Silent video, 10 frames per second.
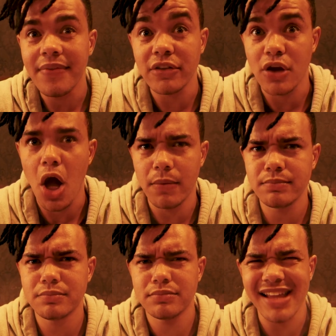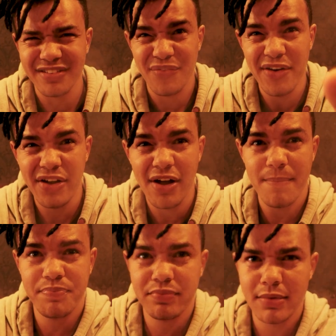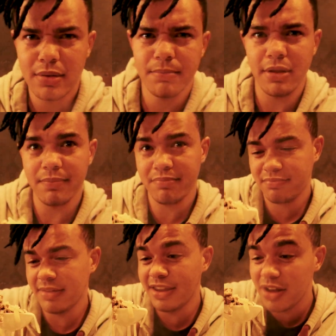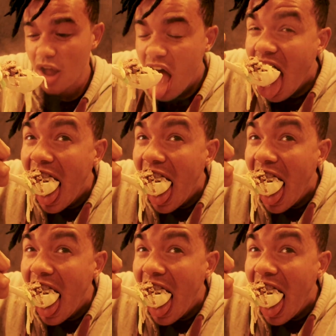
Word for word: that's hot. That's very hot. But there you go.